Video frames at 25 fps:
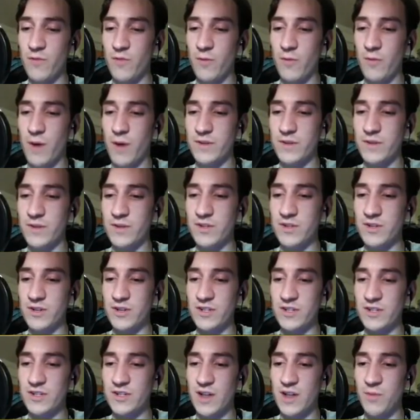for probably 2
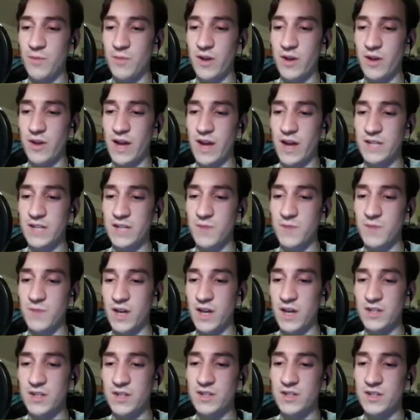years now. I play on
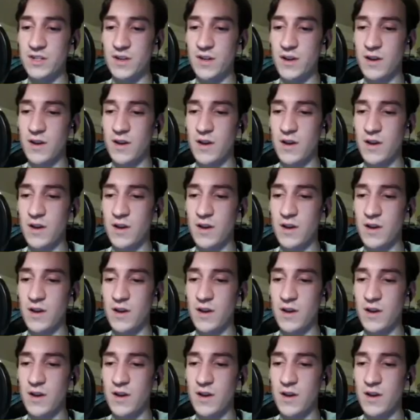X-Mage.